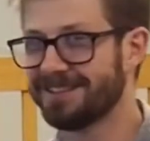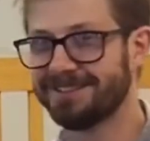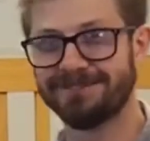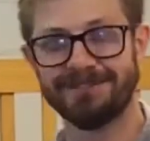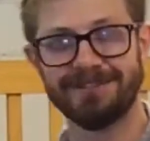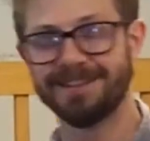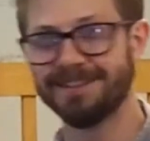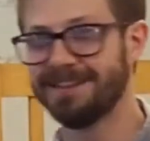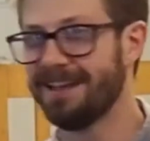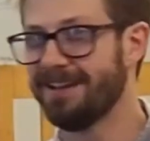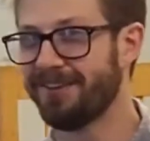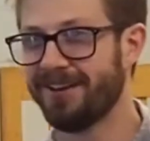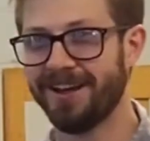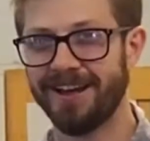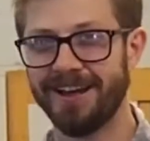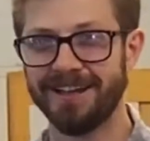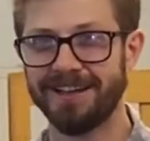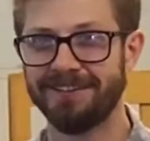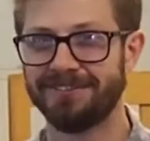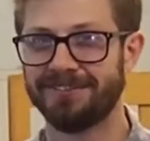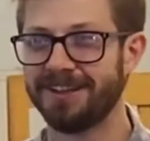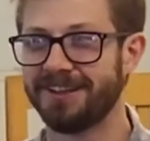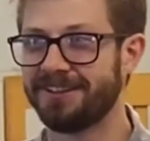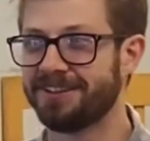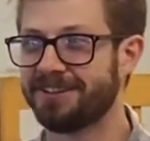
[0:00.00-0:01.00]
We'd never
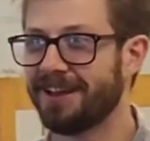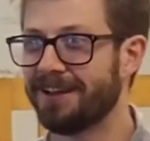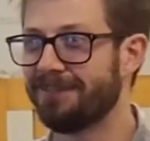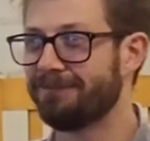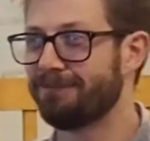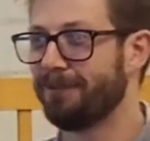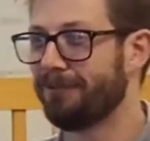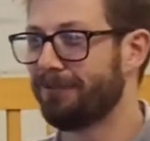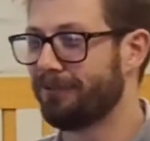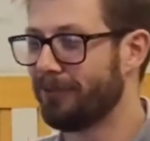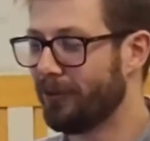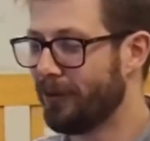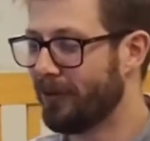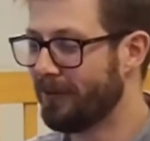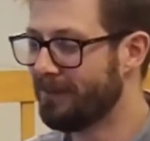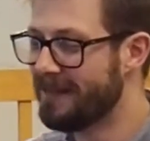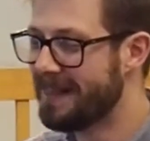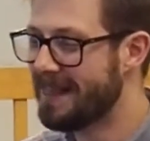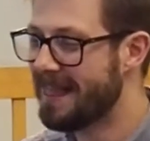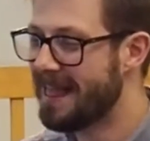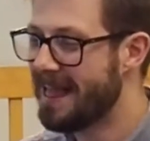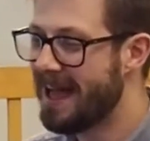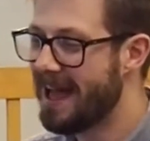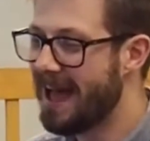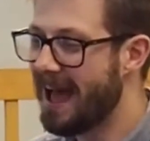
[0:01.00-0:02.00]
heard of this stuff before.
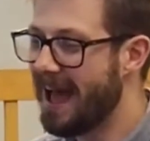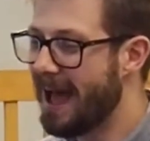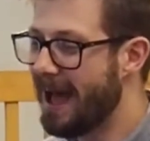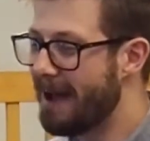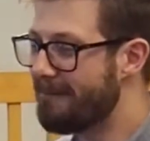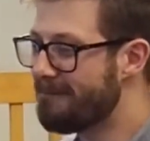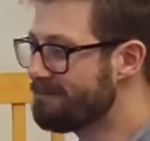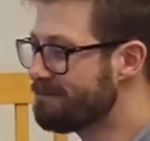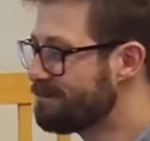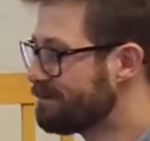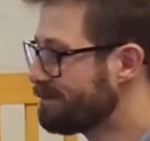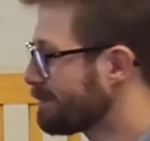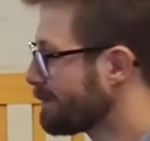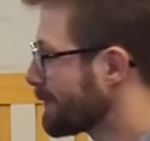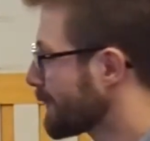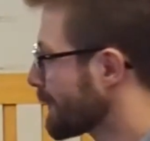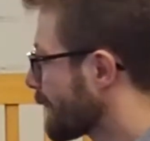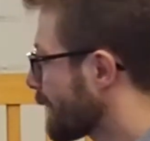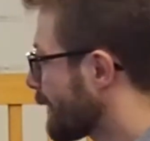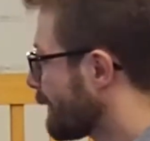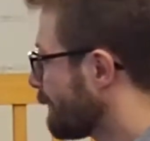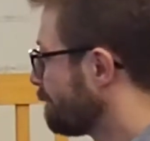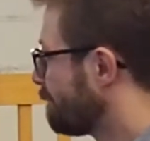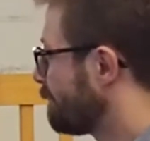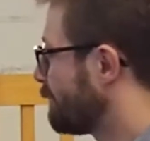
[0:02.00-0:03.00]

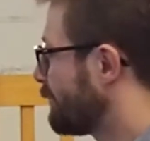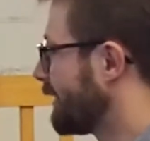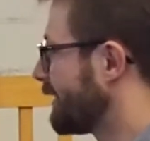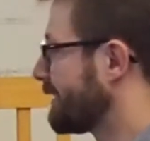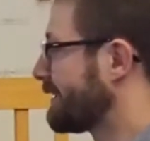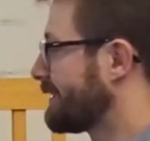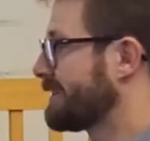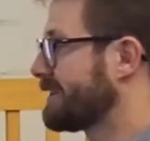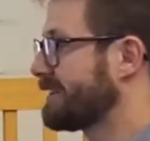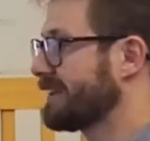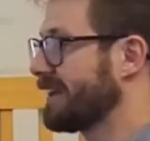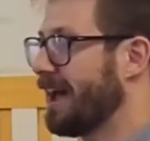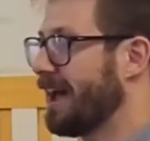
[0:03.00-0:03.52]
But